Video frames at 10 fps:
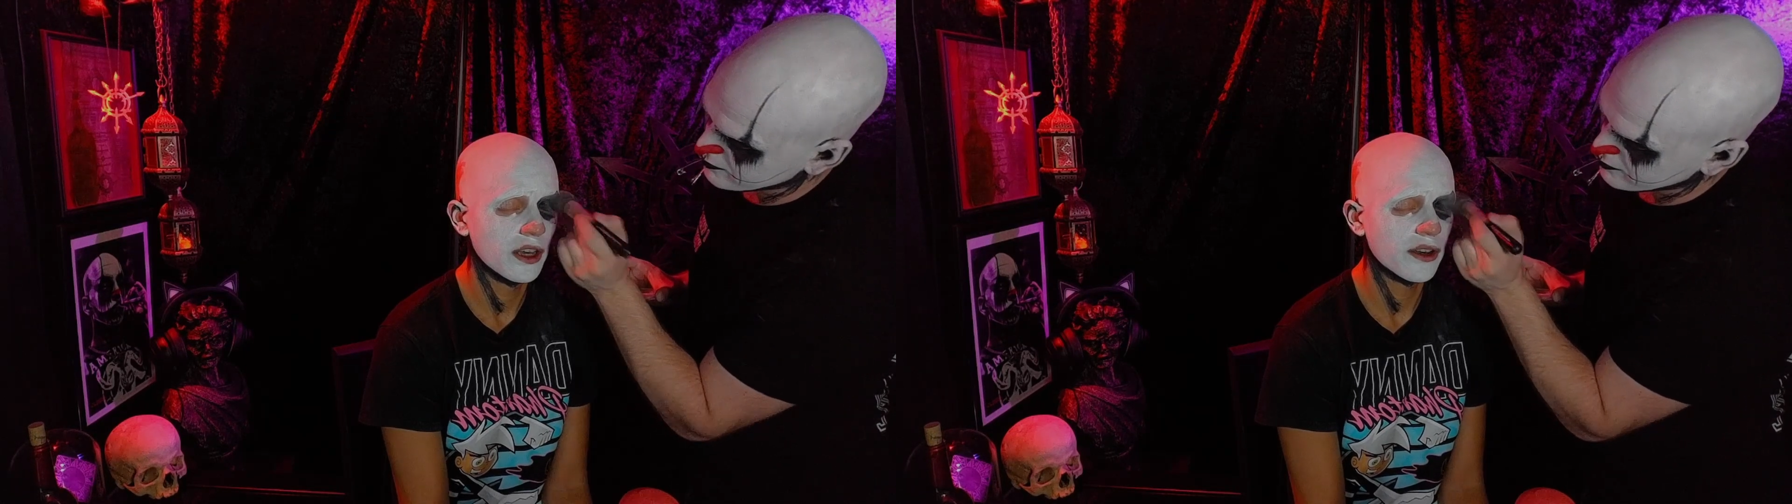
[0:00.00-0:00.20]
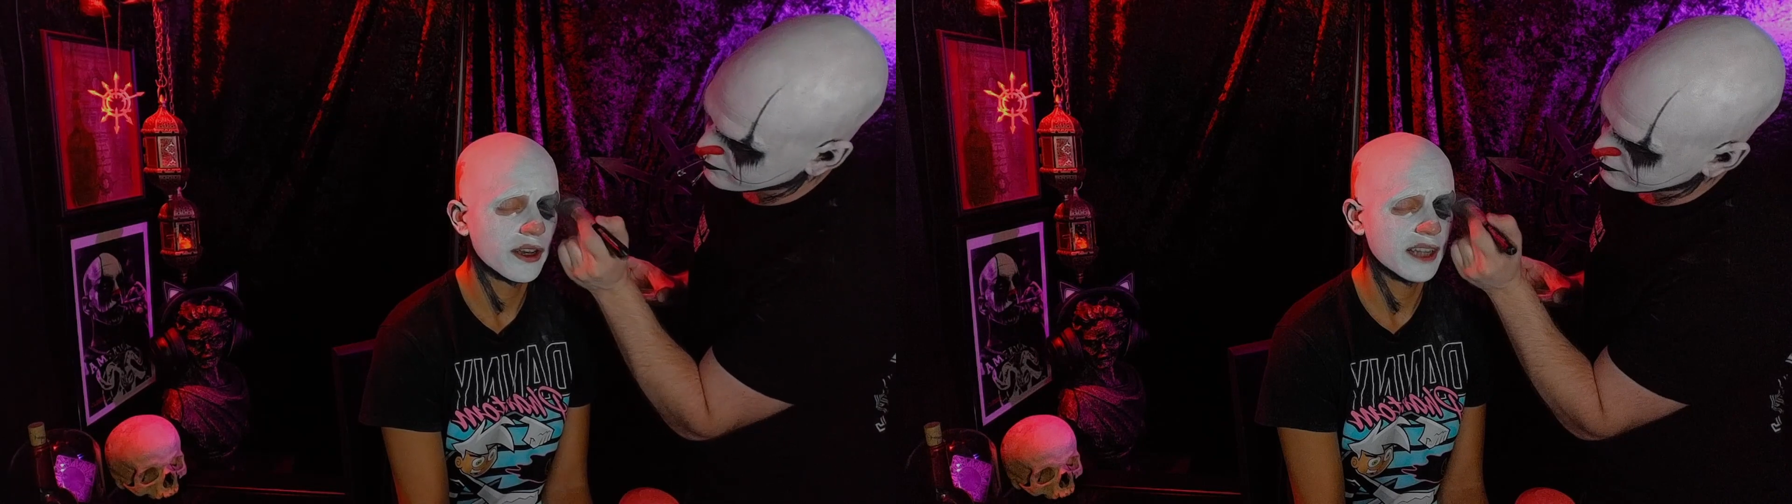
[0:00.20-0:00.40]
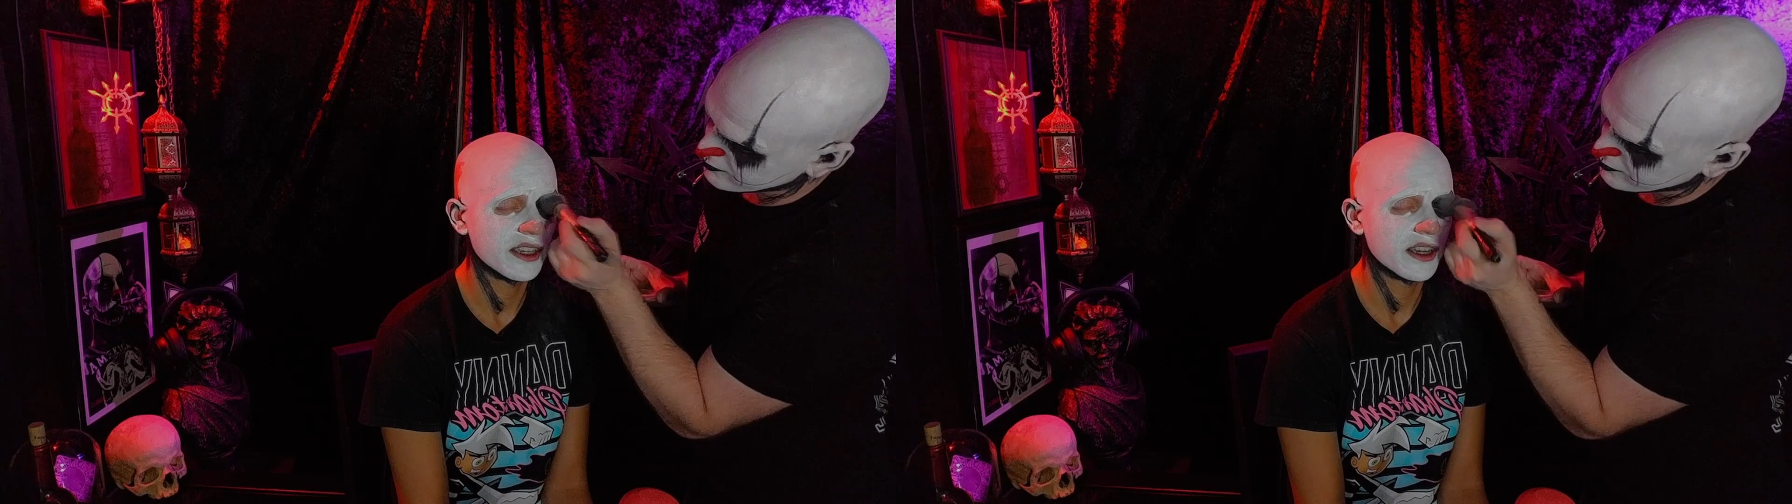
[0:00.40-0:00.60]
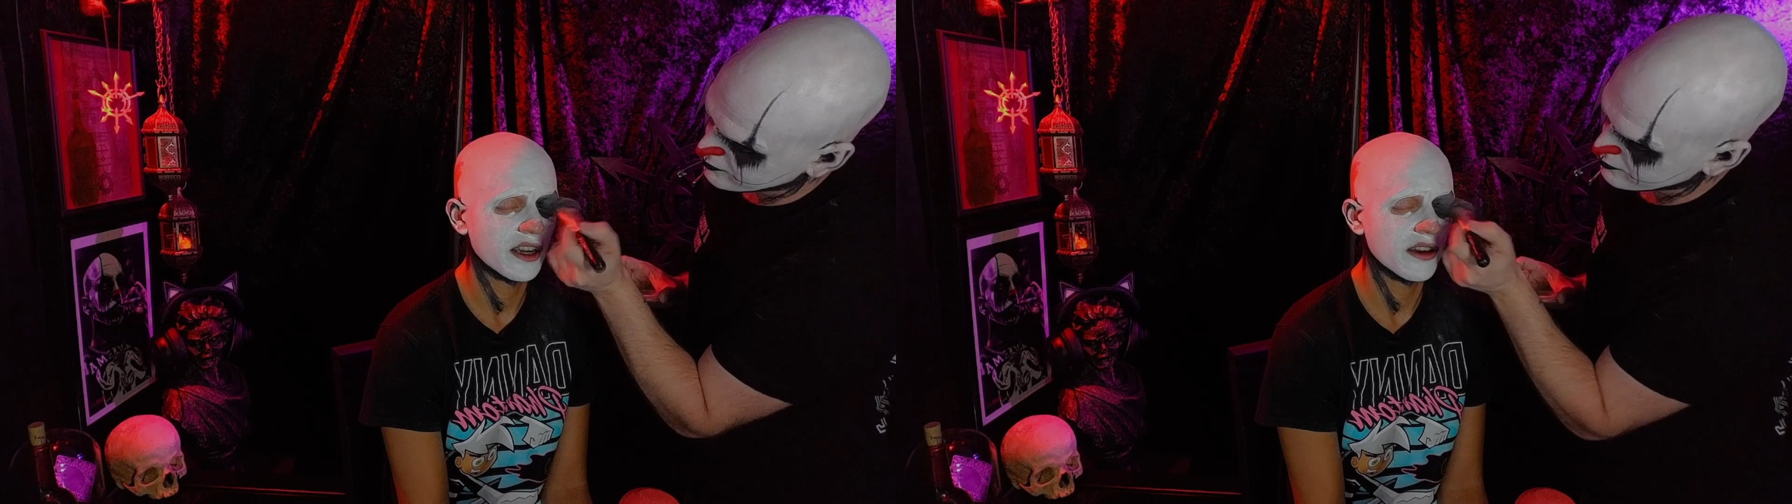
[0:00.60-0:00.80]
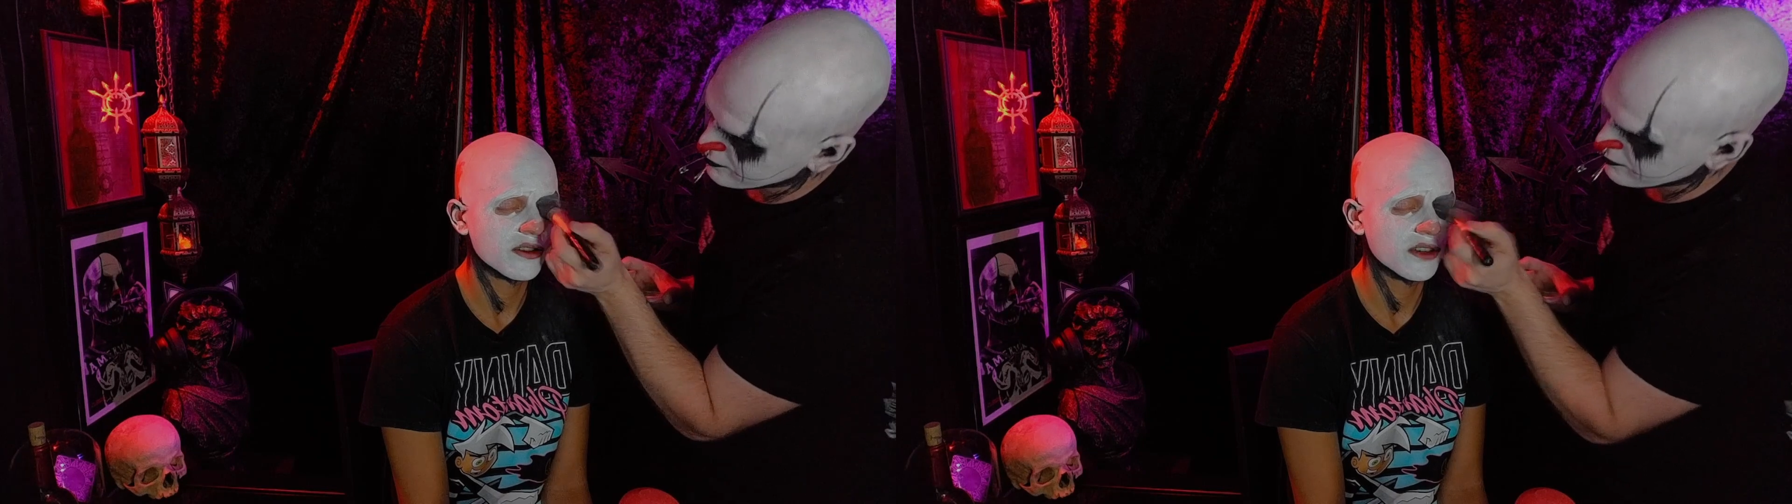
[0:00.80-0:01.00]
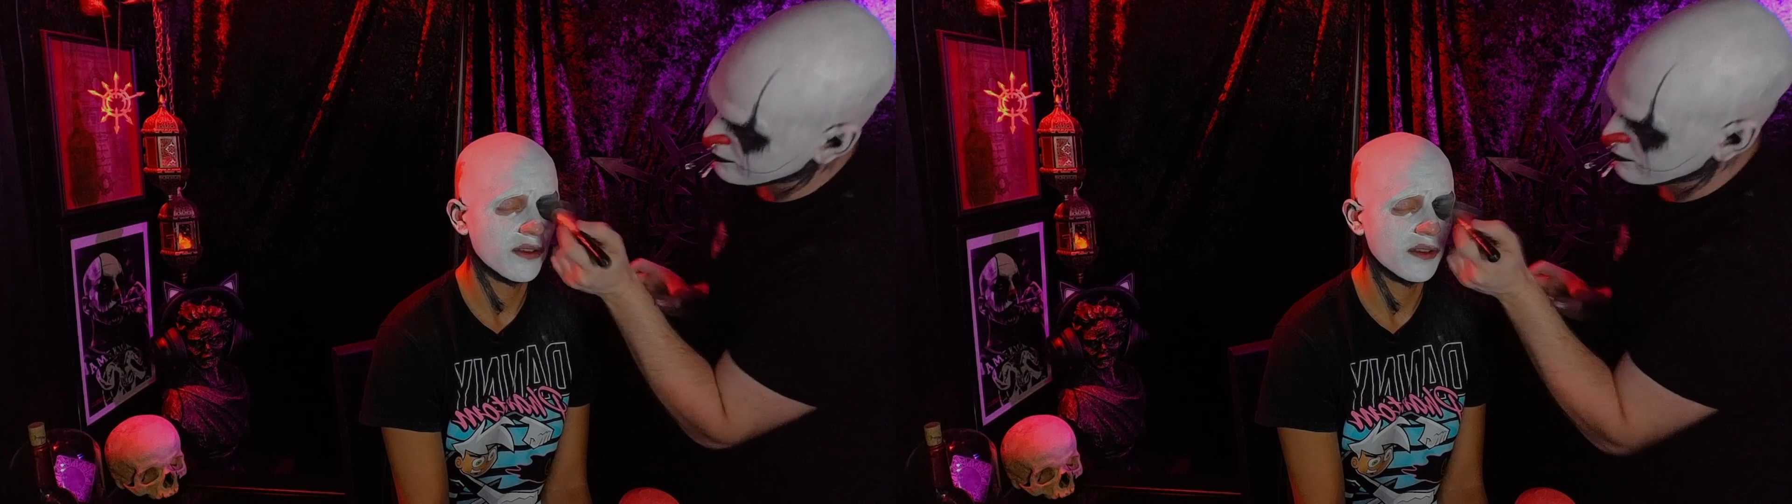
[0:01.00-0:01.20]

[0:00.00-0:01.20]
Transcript: you can't take care of yourself.